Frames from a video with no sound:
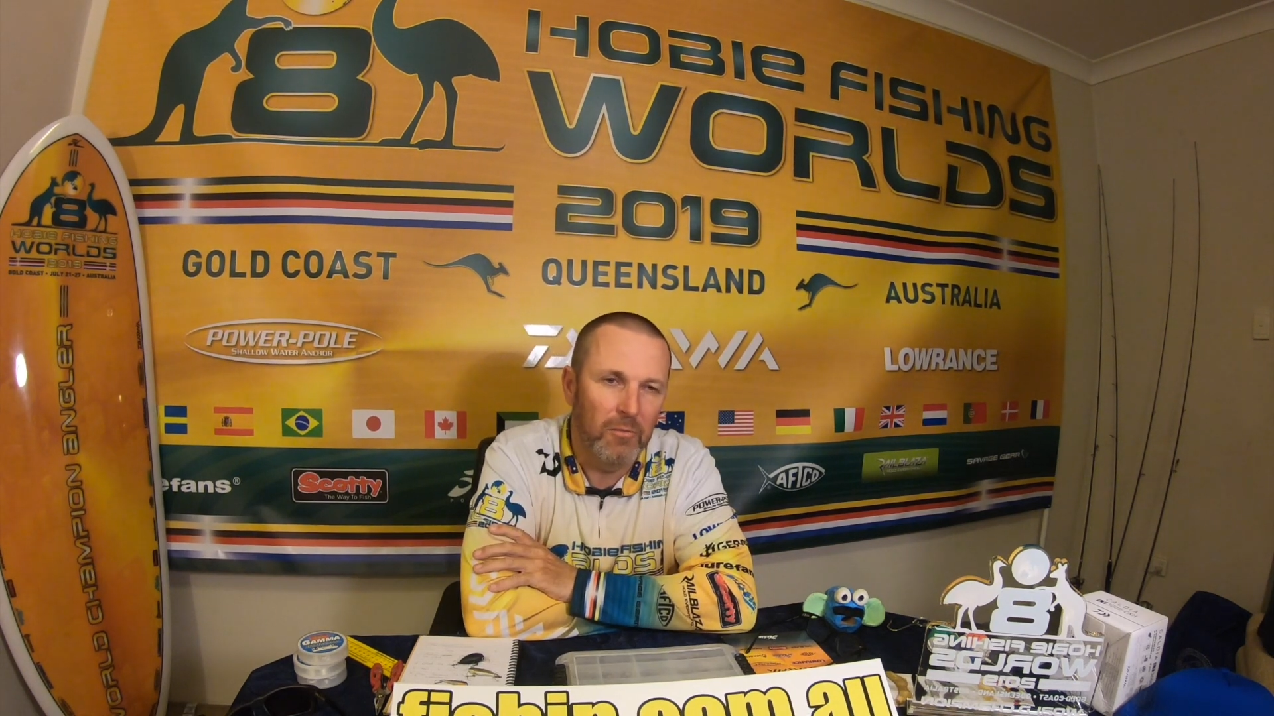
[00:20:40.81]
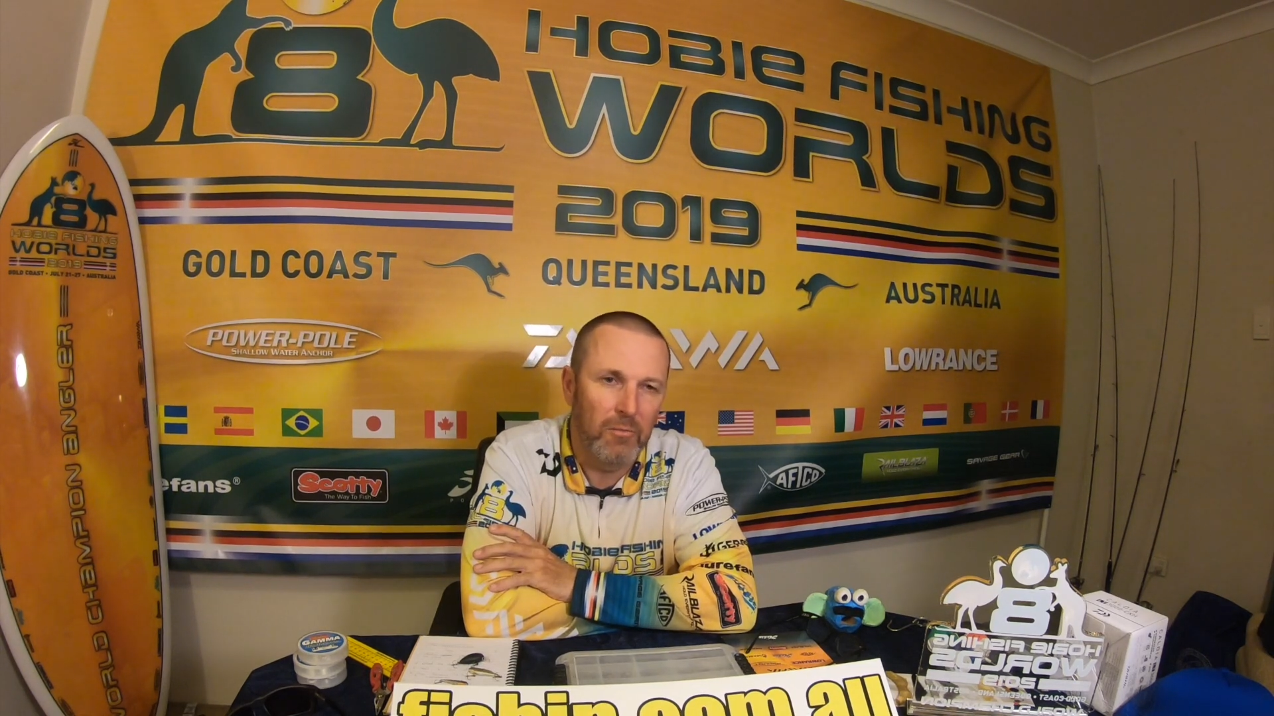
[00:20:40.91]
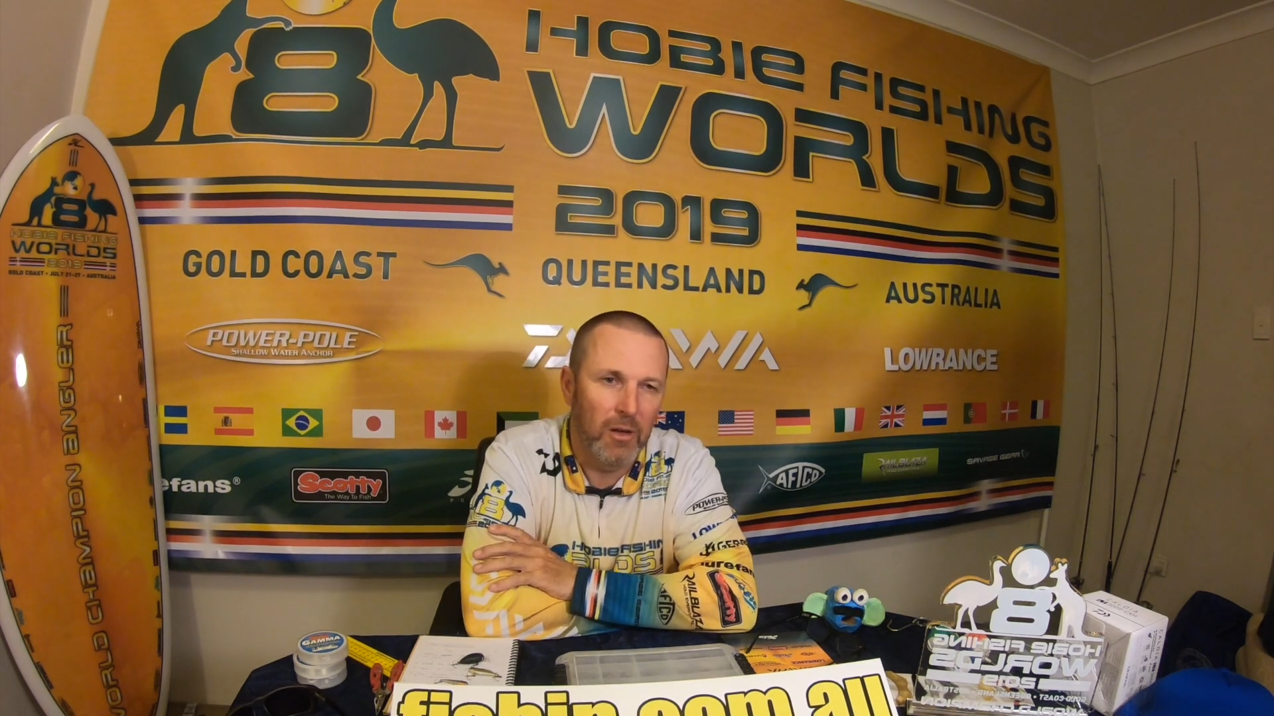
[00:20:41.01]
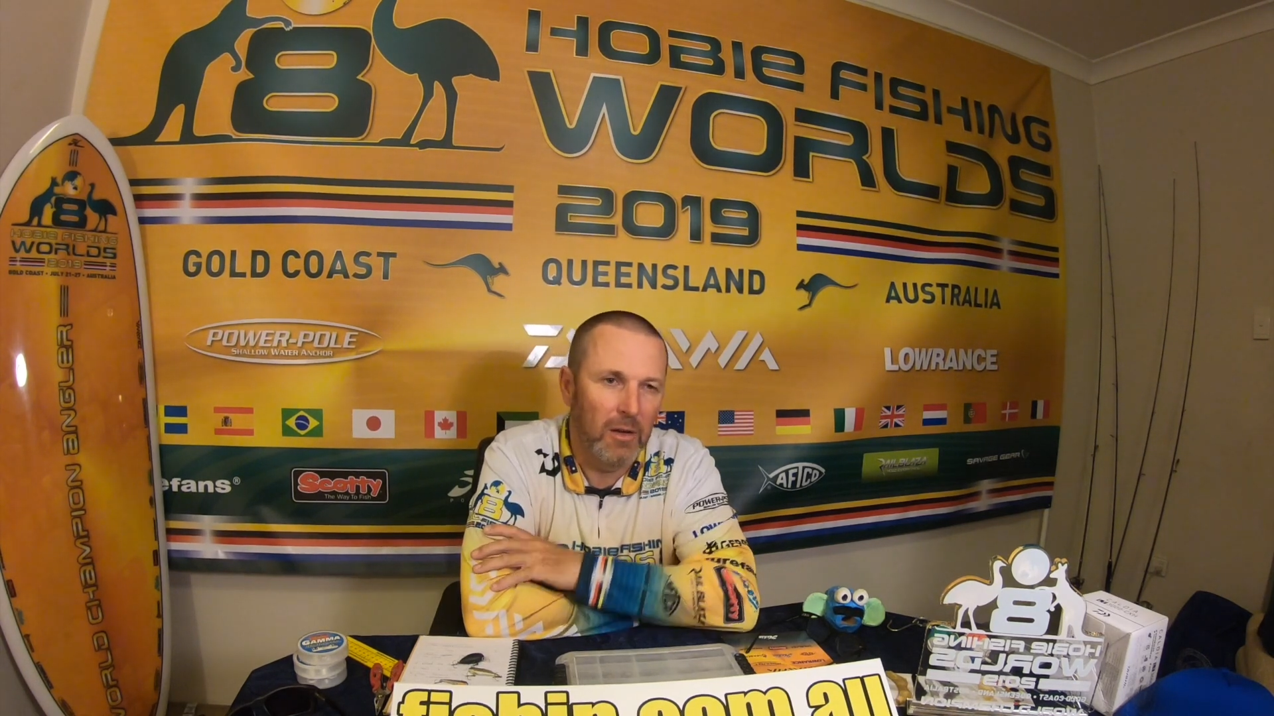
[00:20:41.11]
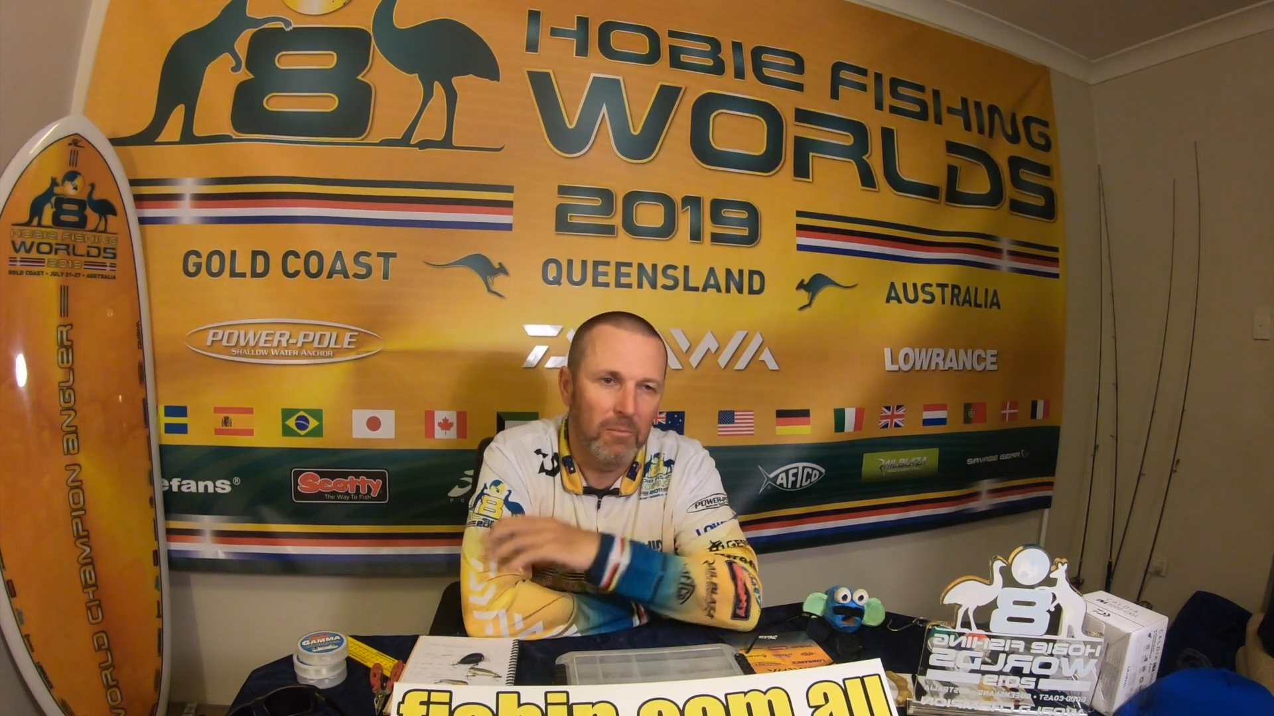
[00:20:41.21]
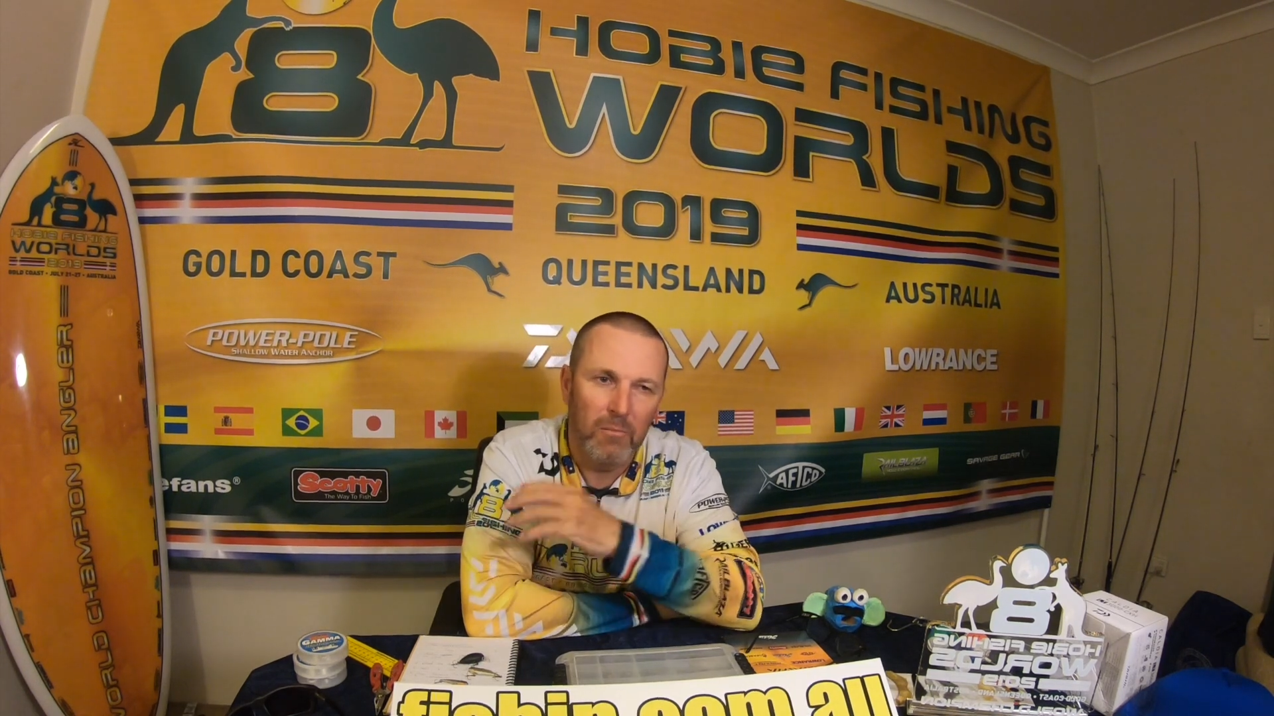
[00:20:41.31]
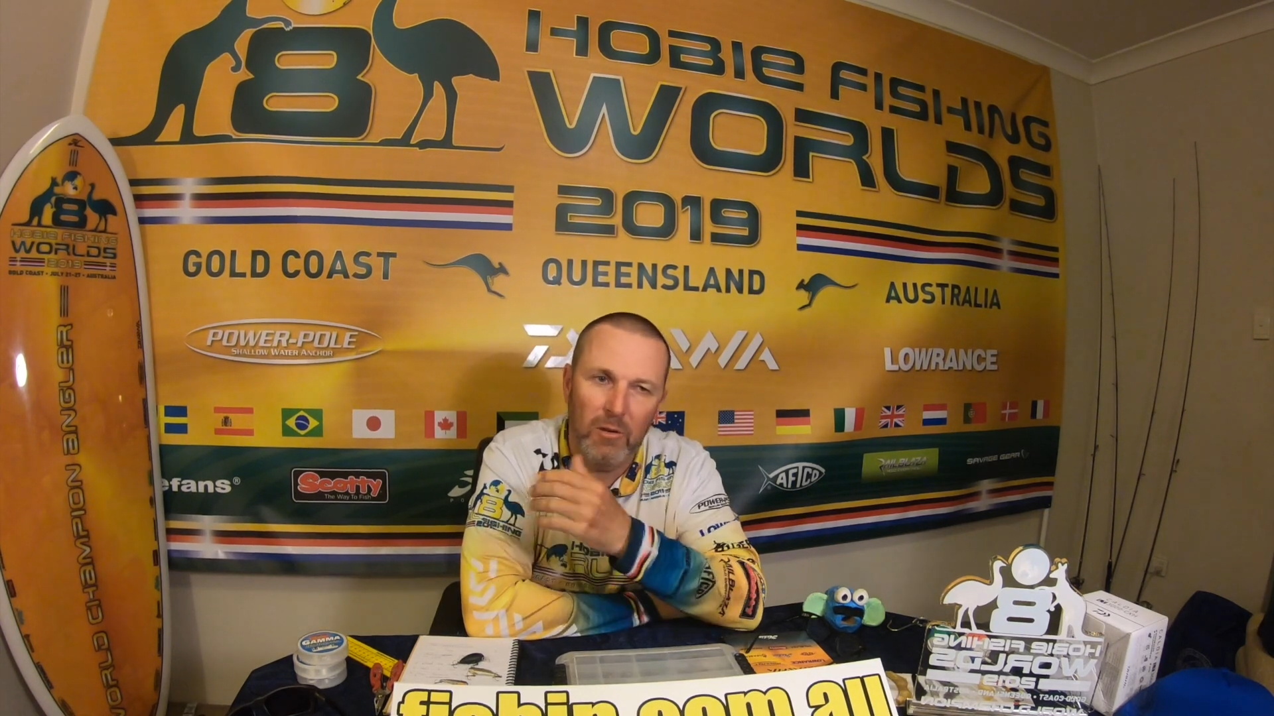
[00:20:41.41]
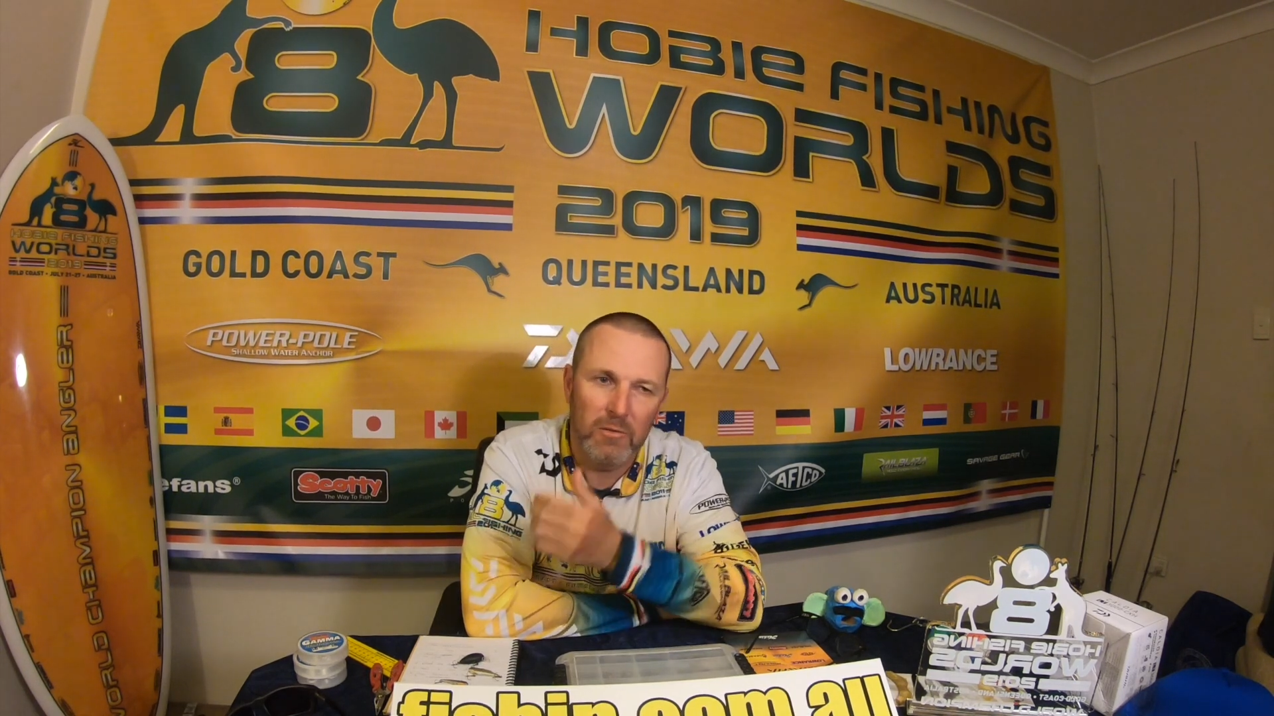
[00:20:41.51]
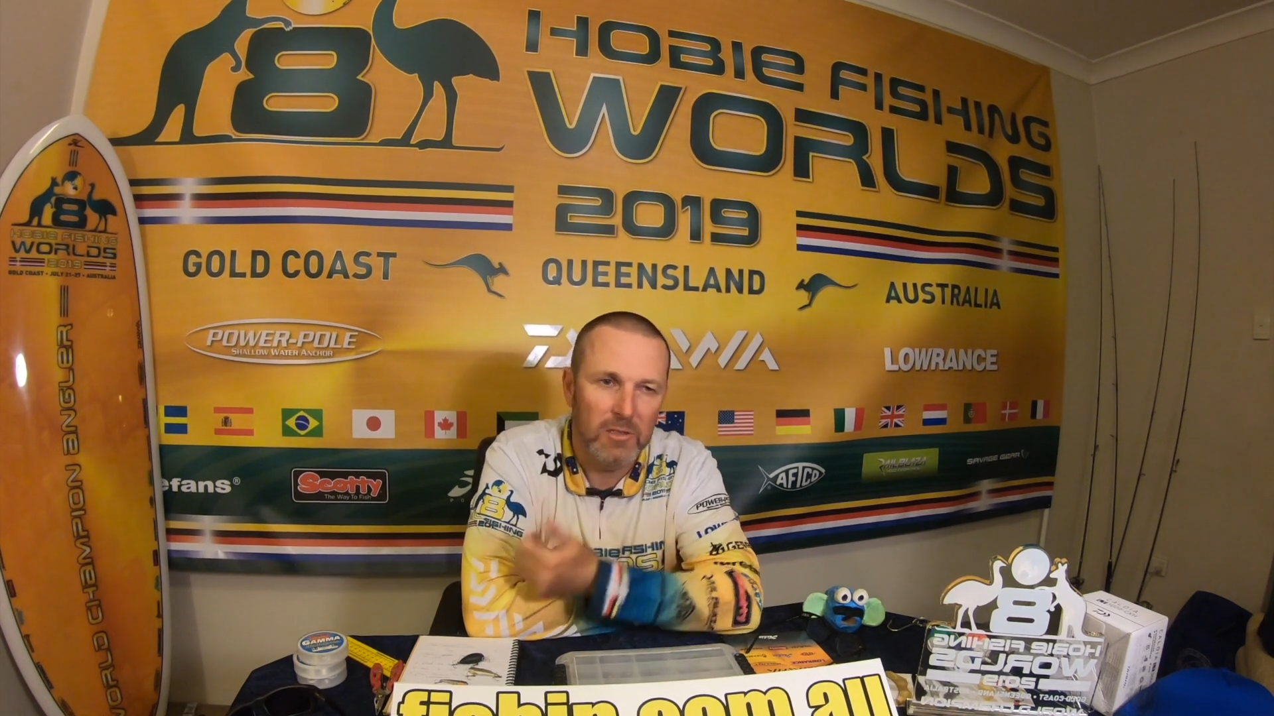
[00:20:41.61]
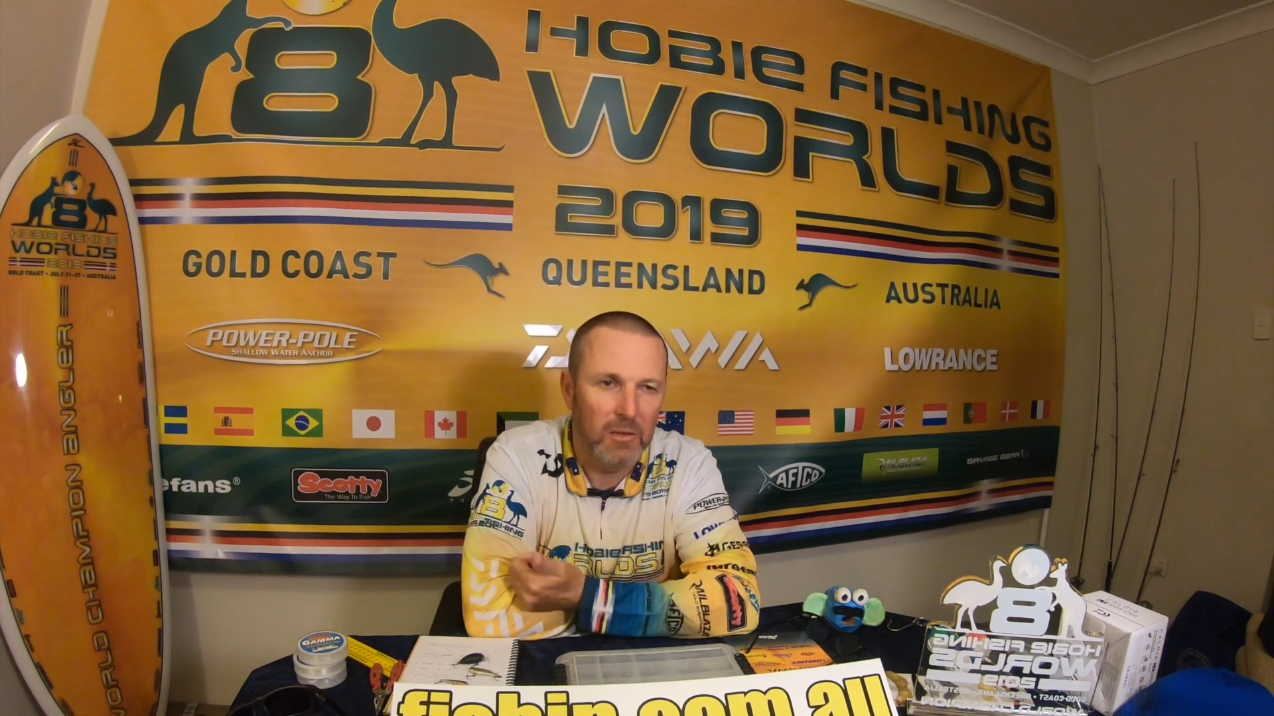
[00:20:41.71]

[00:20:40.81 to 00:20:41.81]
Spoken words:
obviously